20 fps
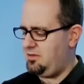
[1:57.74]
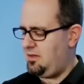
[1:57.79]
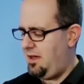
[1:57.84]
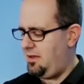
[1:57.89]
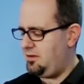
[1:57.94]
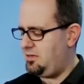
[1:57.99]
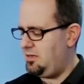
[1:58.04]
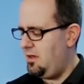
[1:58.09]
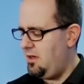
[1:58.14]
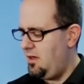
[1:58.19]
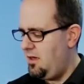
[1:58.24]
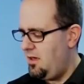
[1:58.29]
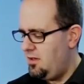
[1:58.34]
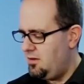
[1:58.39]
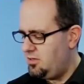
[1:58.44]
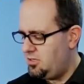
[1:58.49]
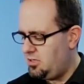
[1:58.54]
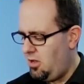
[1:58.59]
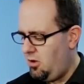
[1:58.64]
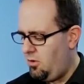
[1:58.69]
slots.
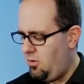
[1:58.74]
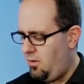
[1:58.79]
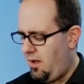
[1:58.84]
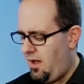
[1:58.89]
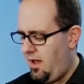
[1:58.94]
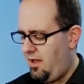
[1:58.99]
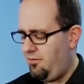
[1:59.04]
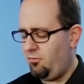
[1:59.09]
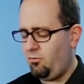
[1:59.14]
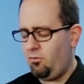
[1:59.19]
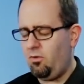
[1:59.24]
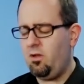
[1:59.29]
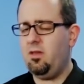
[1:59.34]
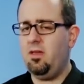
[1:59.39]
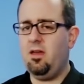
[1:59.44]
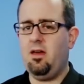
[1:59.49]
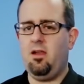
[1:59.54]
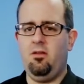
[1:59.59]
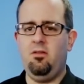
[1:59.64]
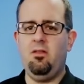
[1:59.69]
So I've
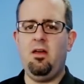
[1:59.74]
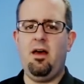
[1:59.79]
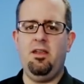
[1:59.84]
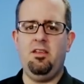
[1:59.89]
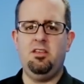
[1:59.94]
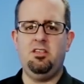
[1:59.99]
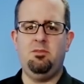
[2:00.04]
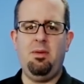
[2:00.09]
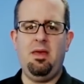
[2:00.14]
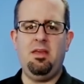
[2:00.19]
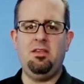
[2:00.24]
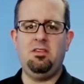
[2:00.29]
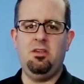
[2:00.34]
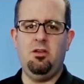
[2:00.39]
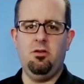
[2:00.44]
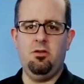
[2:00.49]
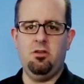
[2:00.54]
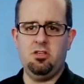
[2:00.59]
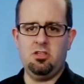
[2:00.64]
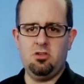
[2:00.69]
really got a lot of space
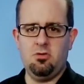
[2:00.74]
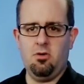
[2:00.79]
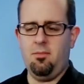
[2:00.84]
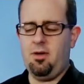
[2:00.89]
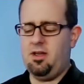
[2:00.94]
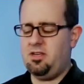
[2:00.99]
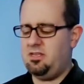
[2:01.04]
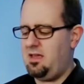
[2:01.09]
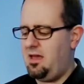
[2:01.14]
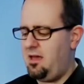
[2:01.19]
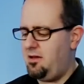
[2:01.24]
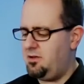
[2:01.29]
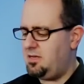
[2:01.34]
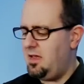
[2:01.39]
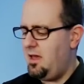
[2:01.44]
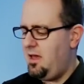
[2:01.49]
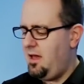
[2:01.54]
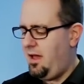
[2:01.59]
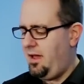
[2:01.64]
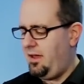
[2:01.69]
here to store my sounds.
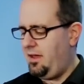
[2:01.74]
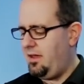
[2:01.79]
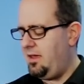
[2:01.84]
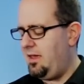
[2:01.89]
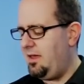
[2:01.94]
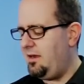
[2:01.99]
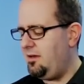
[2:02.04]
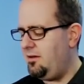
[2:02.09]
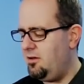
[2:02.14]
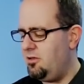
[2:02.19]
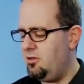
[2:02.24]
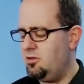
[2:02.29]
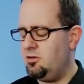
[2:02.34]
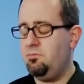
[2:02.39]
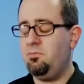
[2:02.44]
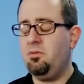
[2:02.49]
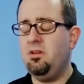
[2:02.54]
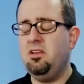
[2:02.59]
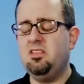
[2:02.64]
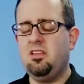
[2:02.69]
I can get into those
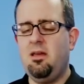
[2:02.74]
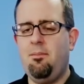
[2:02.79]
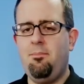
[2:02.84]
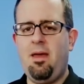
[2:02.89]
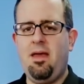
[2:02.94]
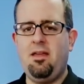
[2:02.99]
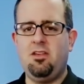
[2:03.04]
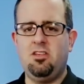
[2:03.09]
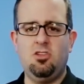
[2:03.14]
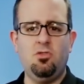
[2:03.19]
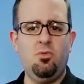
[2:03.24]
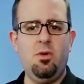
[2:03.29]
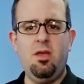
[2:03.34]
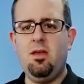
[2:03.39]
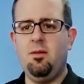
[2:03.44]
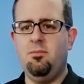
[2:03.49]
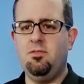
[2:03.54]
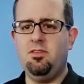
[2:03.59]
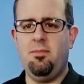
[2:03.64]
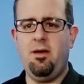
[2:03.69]
preset banks, tweak
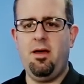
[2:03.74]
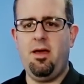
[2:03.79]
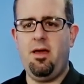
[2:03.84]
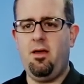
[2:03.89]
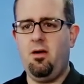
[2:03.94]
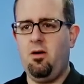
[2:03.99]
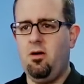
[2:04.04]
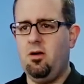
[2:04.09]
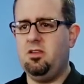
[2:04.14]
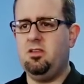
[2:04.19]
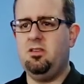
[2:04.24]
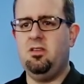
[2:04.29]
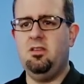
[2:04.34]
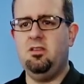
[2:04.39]
them to my heart's